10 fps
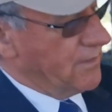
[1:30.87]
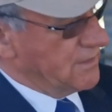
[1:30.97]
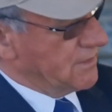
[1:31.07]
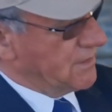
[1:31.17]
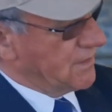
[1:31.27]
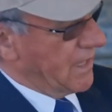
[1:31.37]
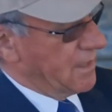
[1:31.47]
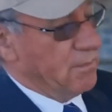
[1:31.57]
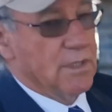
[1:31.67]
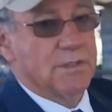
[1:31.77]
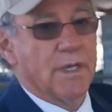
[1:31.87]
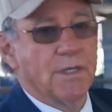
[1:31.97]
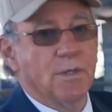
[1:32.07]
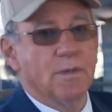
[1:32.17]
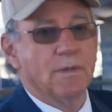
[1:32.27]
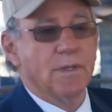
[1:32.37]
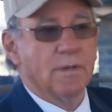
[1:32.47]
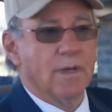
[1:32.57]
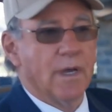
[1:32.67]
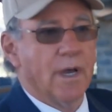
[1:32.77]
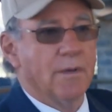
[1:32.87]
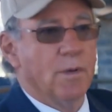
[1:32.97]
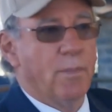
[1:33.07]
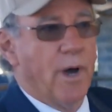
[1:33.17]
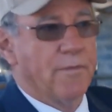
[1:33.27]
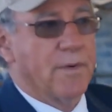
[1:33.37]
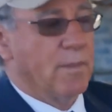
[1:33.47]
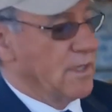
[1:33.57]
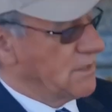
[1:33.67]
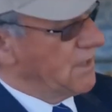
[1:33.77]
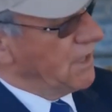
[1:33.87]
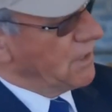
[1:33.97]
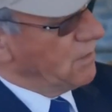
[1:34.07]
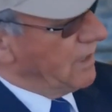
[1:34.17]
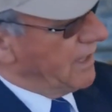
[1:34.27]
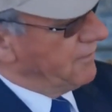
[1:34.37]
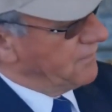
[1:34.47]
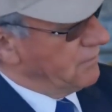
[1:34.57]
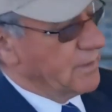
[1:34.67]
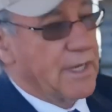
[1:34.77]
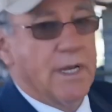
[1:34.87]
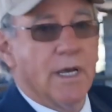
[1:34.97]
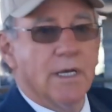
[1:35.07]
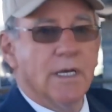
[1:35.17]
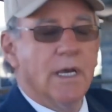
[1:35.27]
registered animals that you buy from us, you will get a